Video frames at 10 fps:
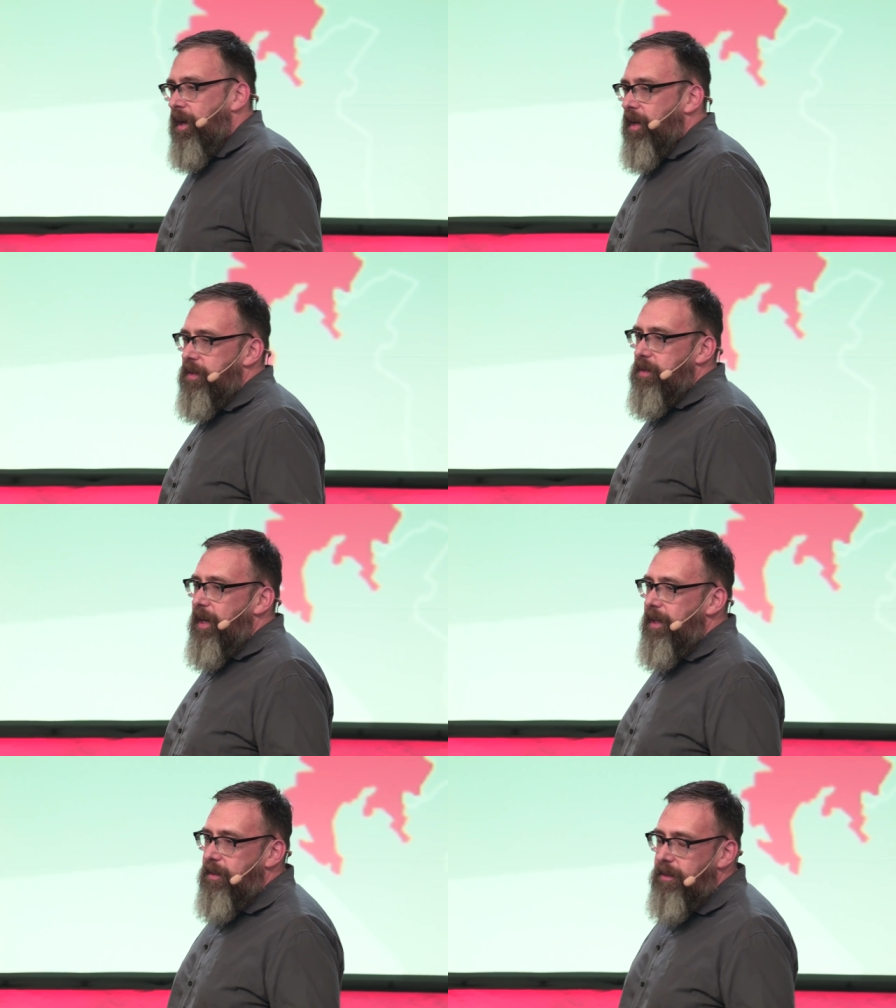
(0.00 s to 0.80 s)
a
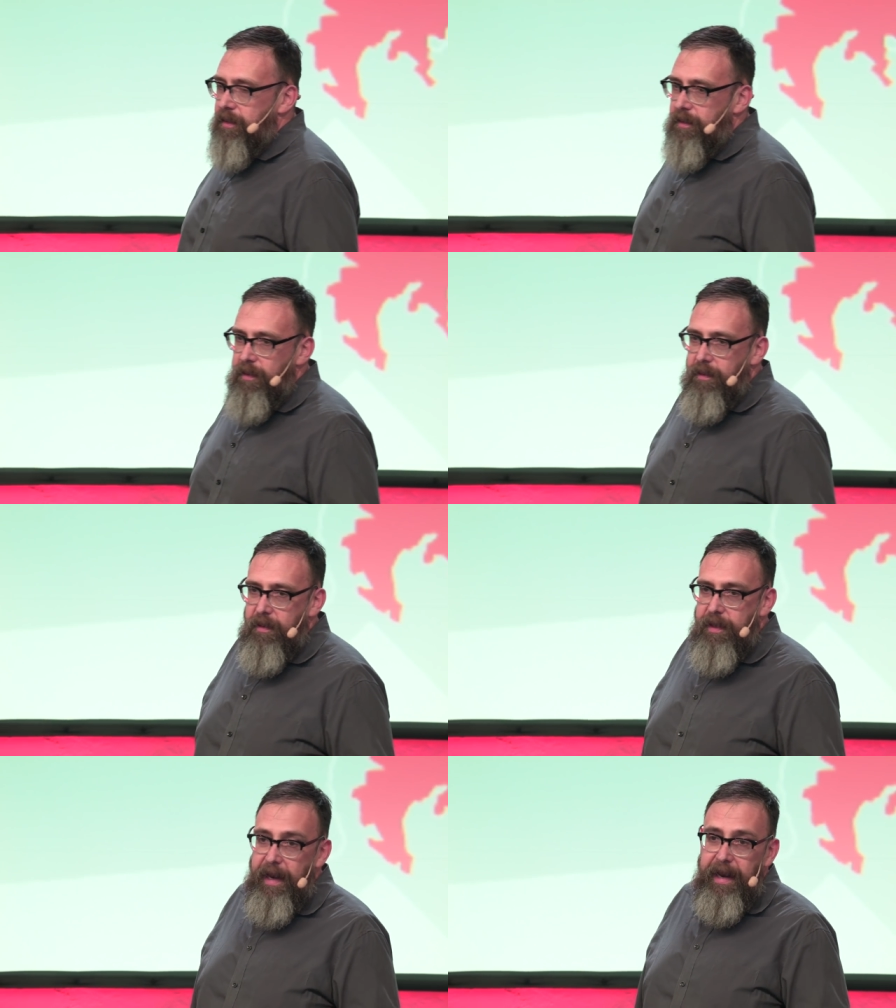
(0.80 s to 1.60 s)
state could
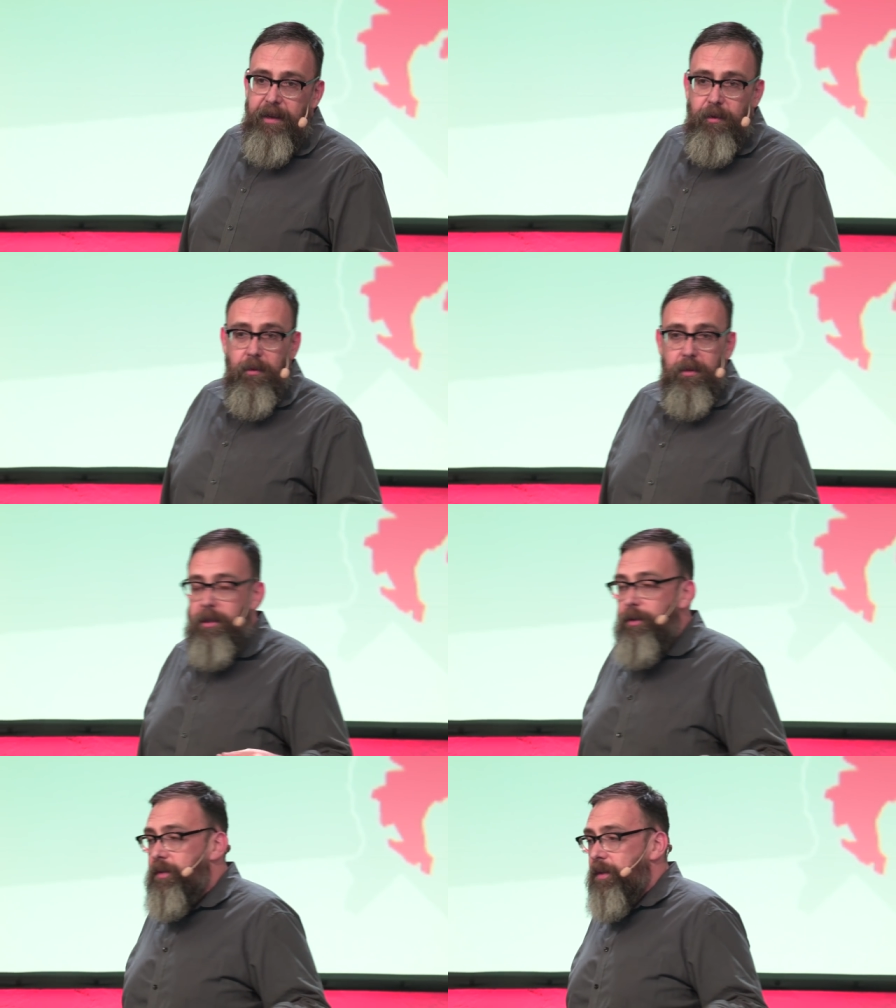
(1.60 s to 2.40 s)
gain or
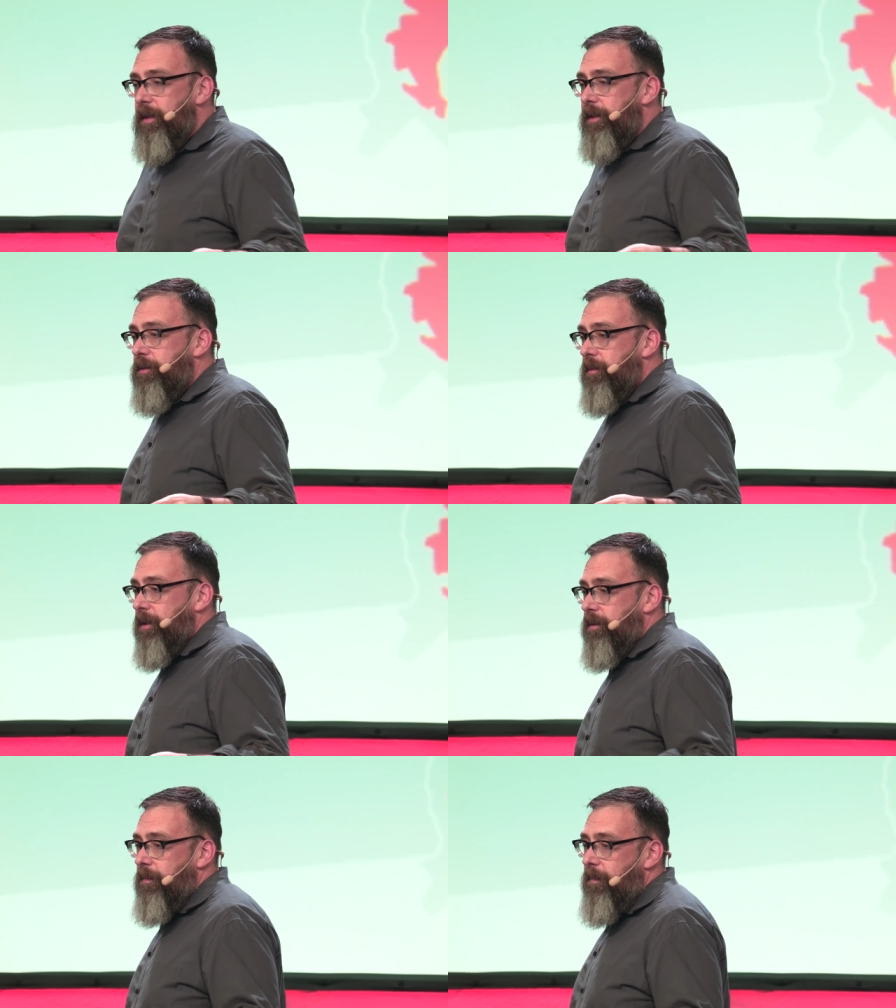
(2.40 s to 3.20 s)
lose a
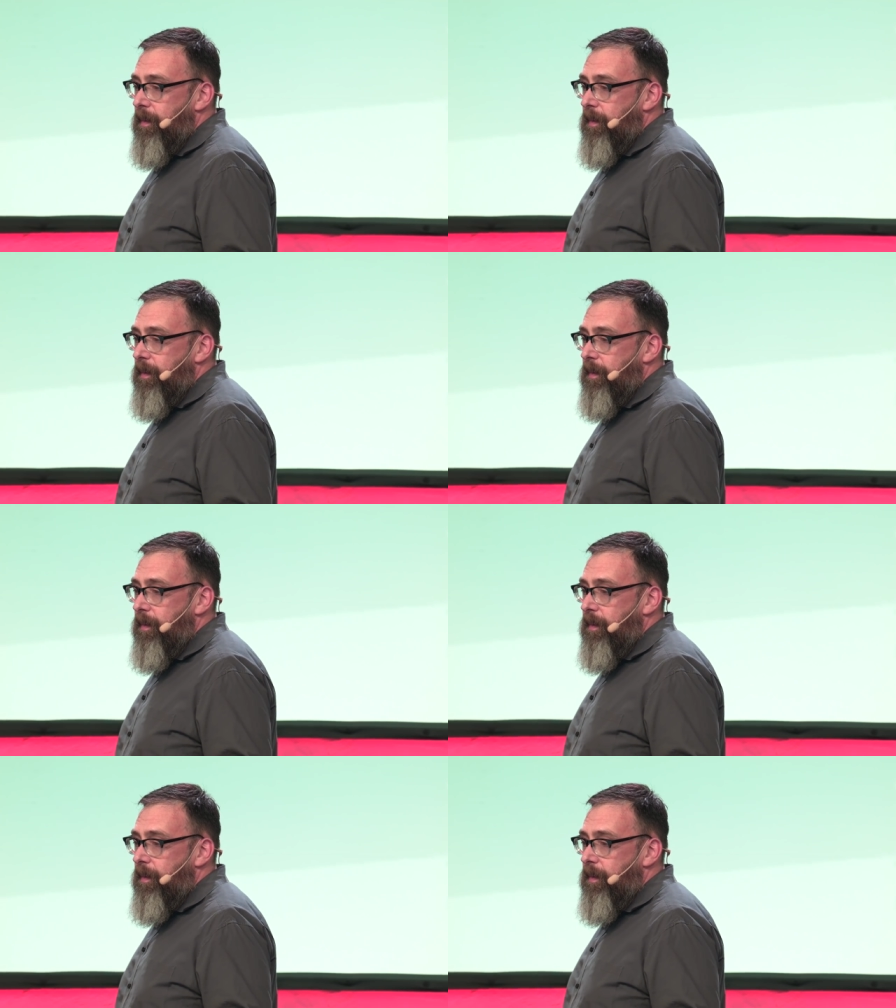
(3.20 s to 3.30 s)
district.